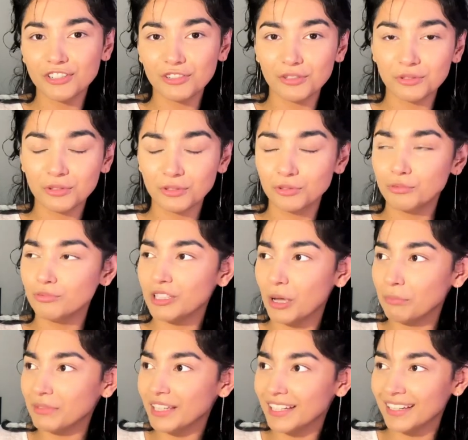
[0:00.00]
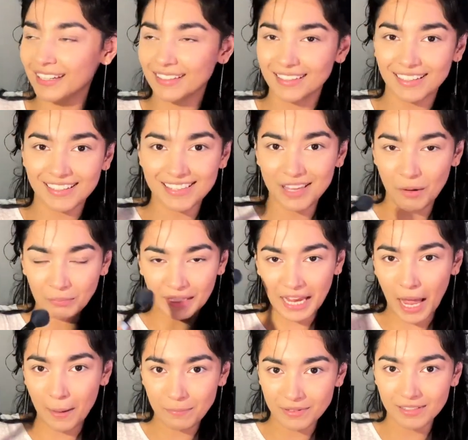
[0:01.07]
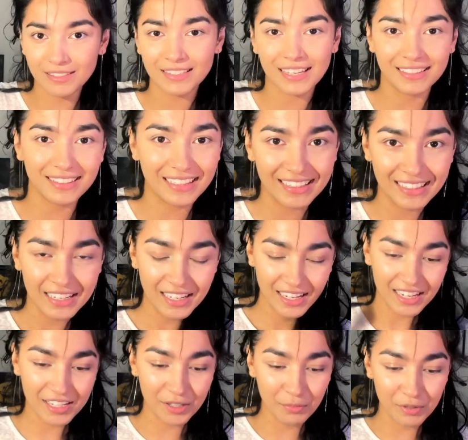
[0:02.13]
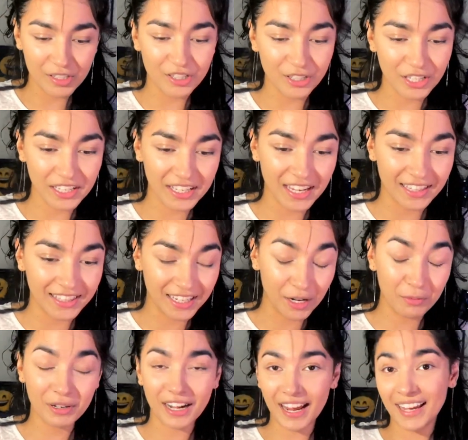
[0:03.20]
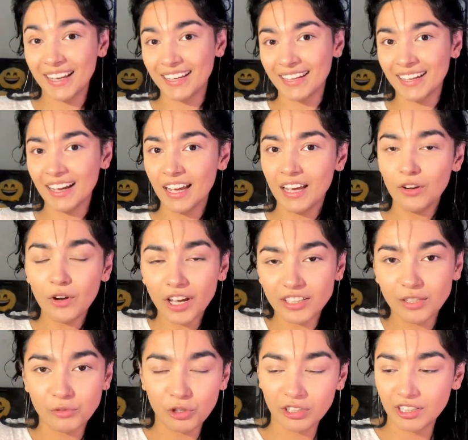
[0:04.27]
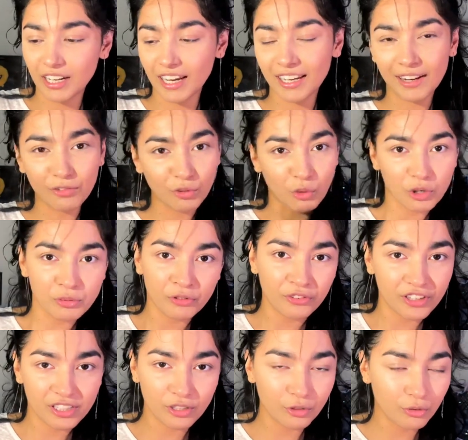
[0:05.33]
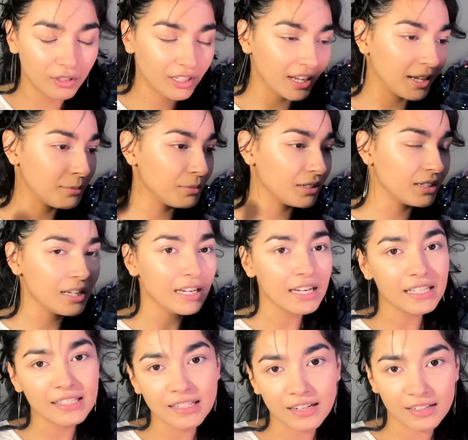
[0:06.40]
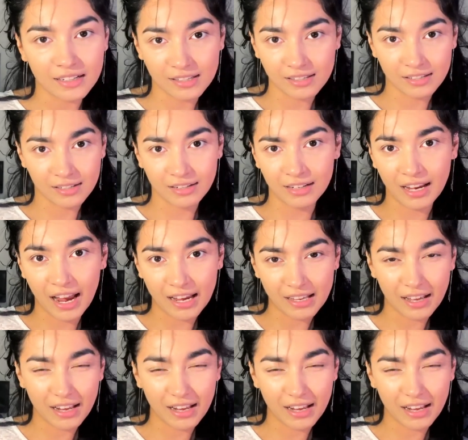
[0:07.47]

into something and then something happens and then it's misery and then I'm crying. No, actually, I'm not crying. I have to wash my face and do it again, but it's an unnecessary